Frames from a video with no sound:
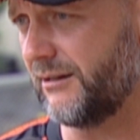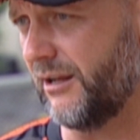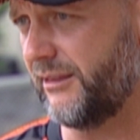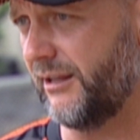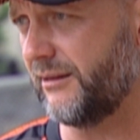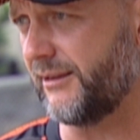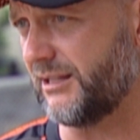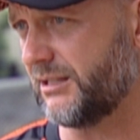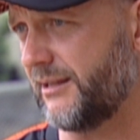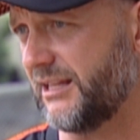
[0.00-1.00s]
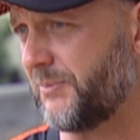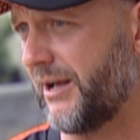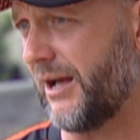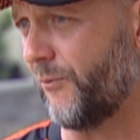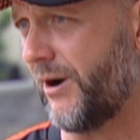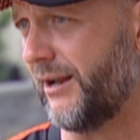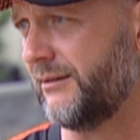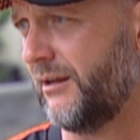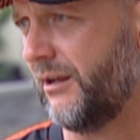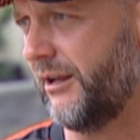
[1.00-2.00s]
And I think that's part one.
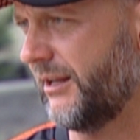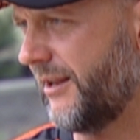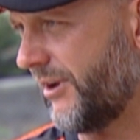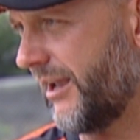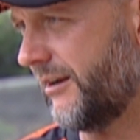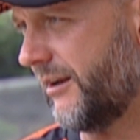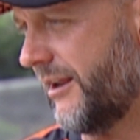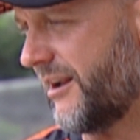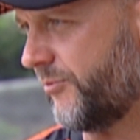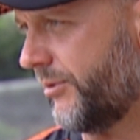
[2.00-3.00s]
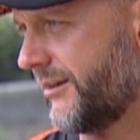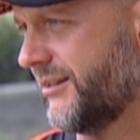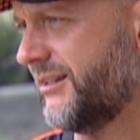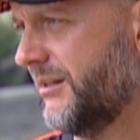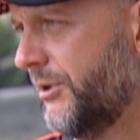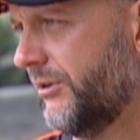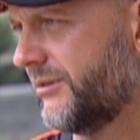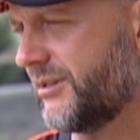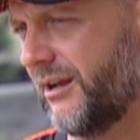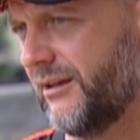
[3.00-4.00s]
You can never get enough practice in the middle,
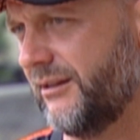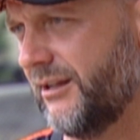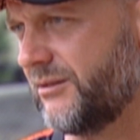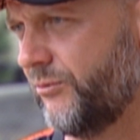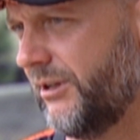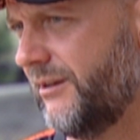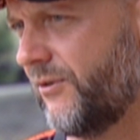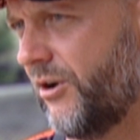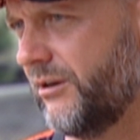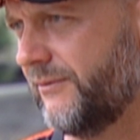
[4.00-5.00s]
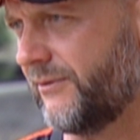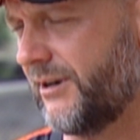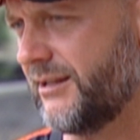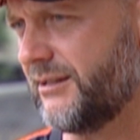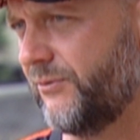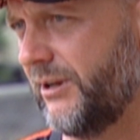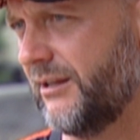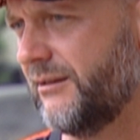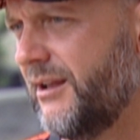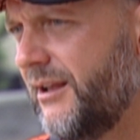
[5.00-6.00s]
so I think that's really vital for us. If we
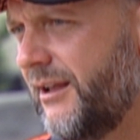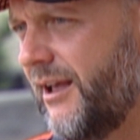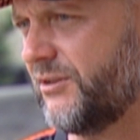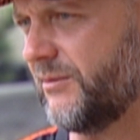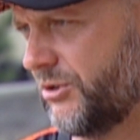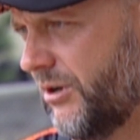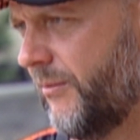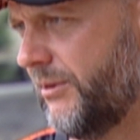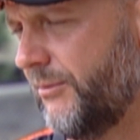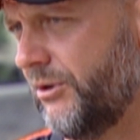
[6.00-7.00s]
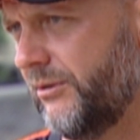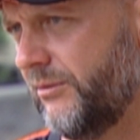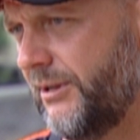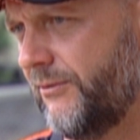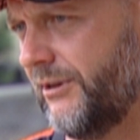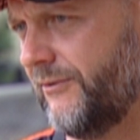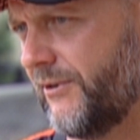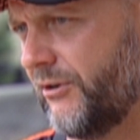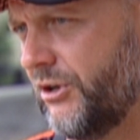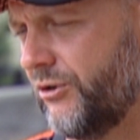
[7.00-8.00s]
can have some time in the middle, it'll be
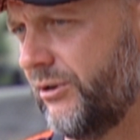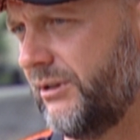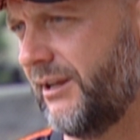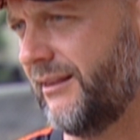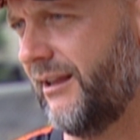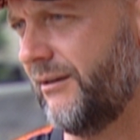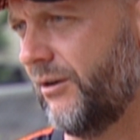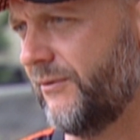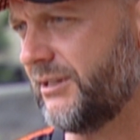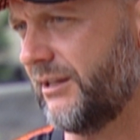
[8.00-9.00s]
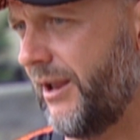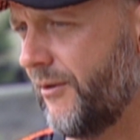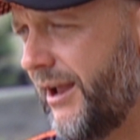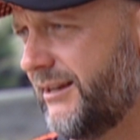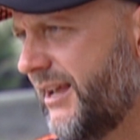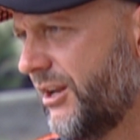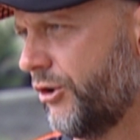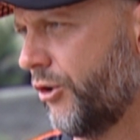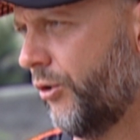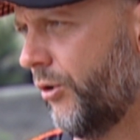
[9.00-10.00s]
very good. And then obviously, we head down to
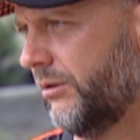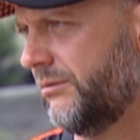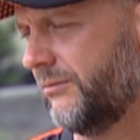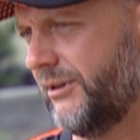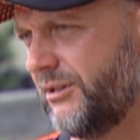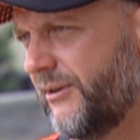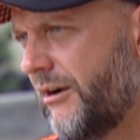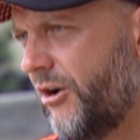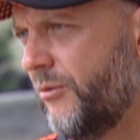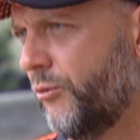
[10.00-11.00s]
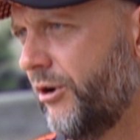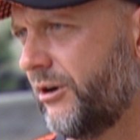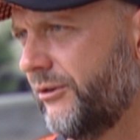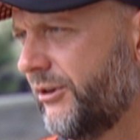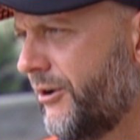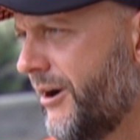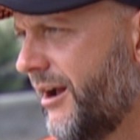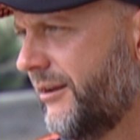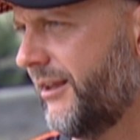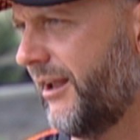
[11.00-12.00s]
Gaul. We do our homework on the
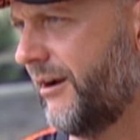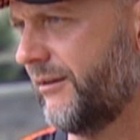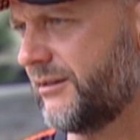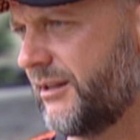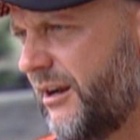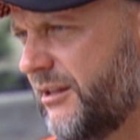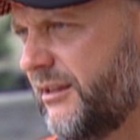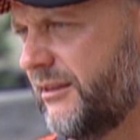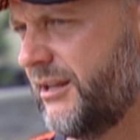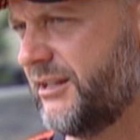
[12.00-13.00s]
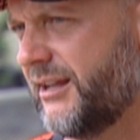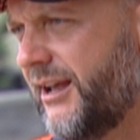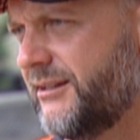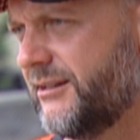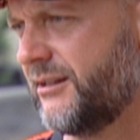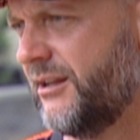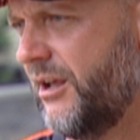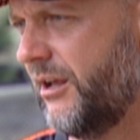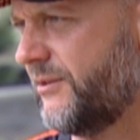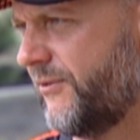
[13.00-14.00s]
ground there, and I think these days
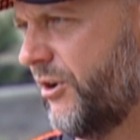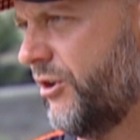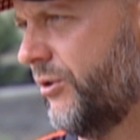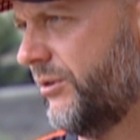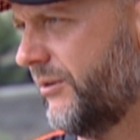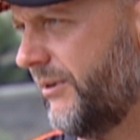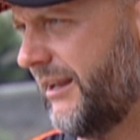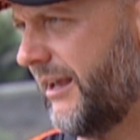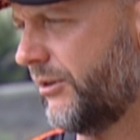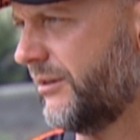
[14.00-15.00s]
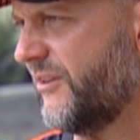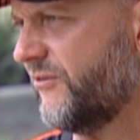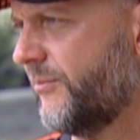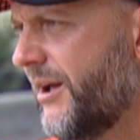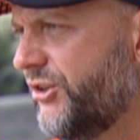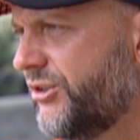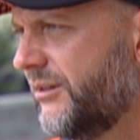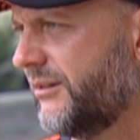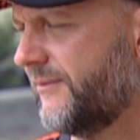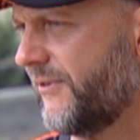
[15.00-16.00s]
it's very good that we can get a lot of information
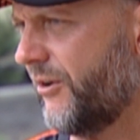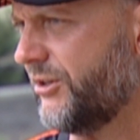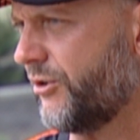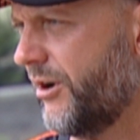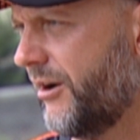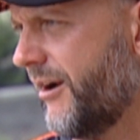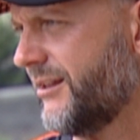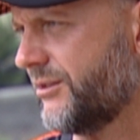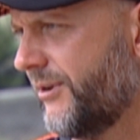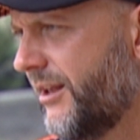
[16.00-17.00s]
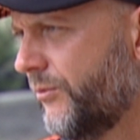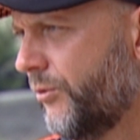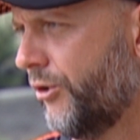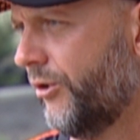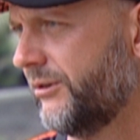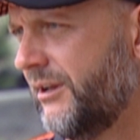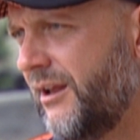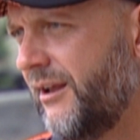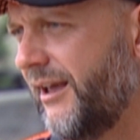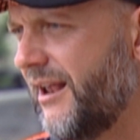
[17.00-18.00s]
at various cricket grounds around the world
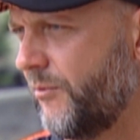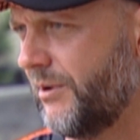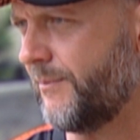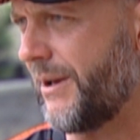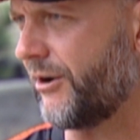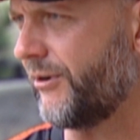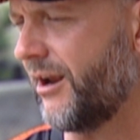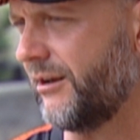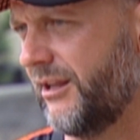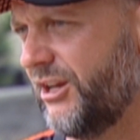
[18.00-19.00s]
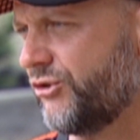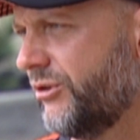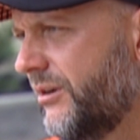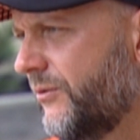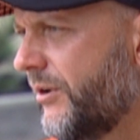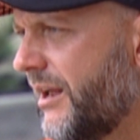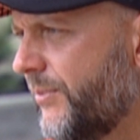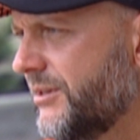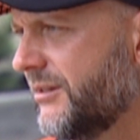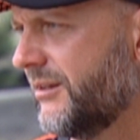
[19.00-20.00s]
and have a bit of background on the history of what
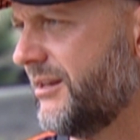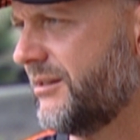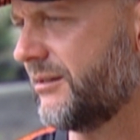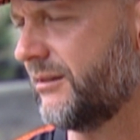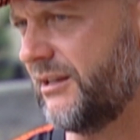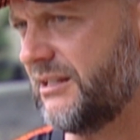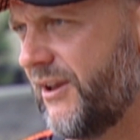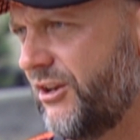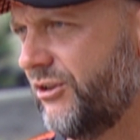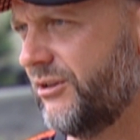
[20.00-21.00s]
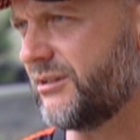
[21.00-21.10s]
happens at these venues.